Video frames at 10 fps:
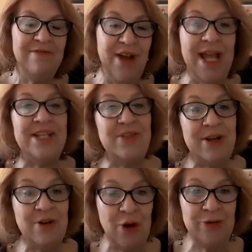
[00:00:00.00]
find
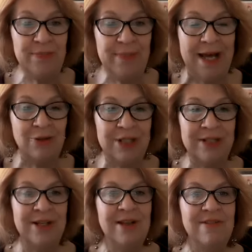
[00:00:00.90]
their own
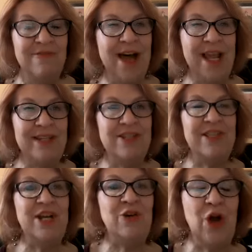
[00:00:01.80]
power, find
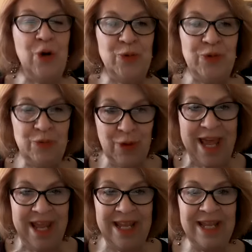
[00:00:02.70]
their own
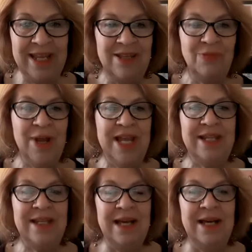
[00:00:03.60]
way,
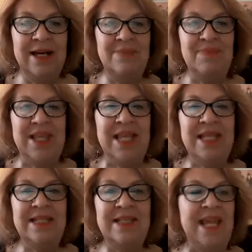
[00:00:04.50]
right,
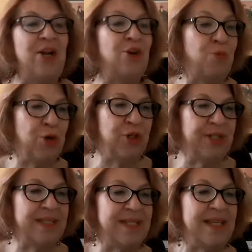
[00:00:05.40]
in their
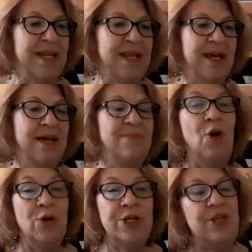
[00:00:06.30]
worlds?
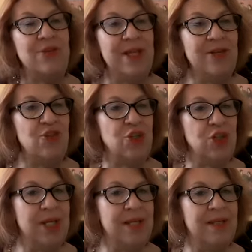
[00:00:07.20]
Or do you think
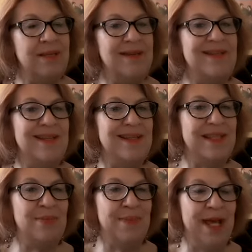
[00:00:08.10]
she's
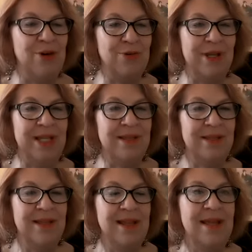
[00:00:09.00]
disempowering,
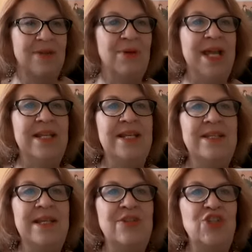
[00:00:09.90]
right?
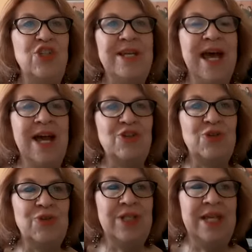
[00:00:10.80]
Is she
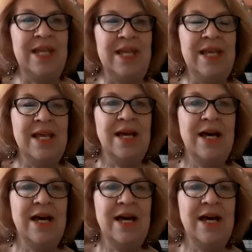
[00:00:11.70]
actually